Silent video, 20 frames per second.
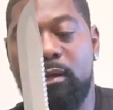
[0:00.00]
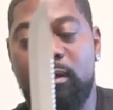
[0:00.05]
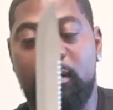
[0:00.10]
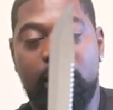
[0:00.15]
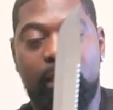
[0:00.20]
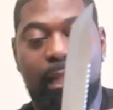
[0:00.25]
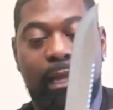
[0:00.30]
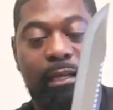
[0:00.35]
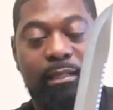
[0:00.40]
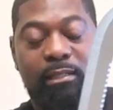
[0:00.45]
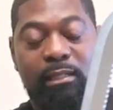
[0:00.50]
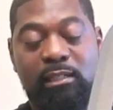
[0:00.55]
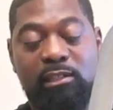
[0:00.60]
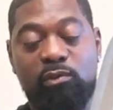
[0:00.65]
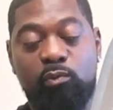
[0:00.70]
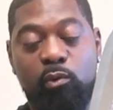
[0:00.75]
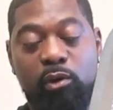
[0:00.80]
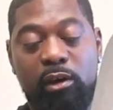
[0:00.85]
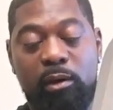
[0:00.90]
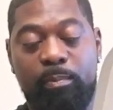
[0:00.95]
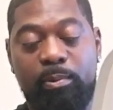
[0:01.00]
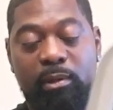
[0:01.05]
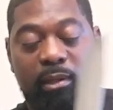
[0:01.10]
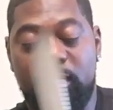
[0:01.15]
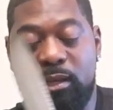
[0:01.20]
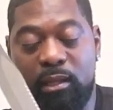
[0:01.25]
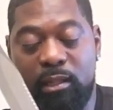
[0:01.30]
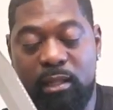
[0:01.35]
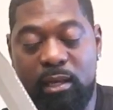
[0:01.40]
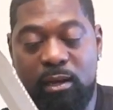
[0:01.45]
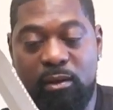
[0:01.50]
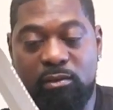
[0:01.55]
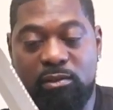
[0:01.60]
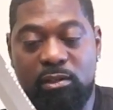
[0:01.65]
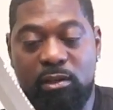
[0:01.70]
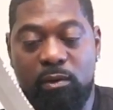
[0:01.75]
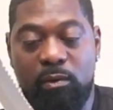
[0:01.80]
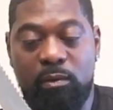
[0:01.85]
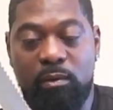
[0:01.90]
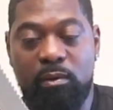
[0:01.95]
And like I said, it's well put together
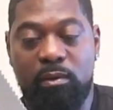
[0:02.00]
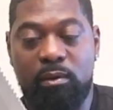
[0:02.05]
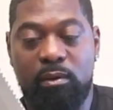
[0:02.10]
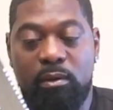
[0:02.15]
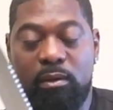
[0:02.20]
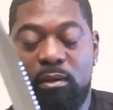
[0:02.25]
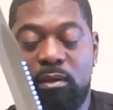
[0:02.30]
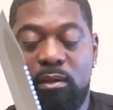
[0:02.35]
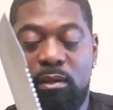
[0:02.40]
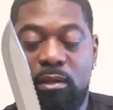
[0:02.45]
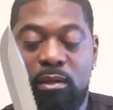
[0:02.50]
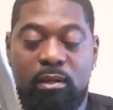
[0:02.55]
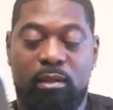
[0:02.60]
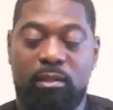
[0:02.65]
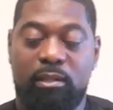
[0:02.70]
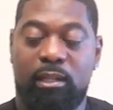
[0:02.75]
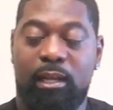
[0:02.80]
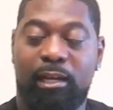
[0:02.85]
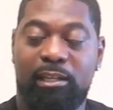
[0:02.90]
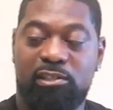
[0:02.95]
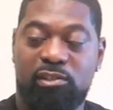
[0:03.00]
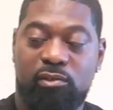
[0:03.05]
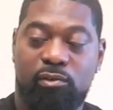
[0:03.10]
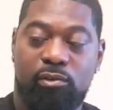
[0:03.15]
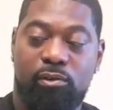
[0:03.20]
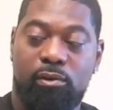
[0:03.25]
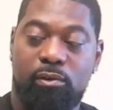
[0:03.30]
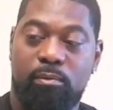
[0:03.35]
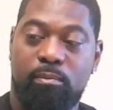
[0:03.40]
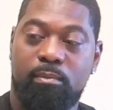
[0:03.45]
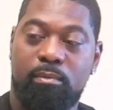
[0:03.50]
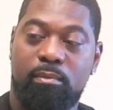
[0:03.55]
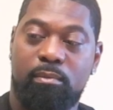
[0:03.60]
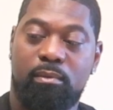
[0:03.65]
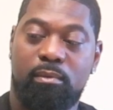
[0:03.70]
also. Nice grip.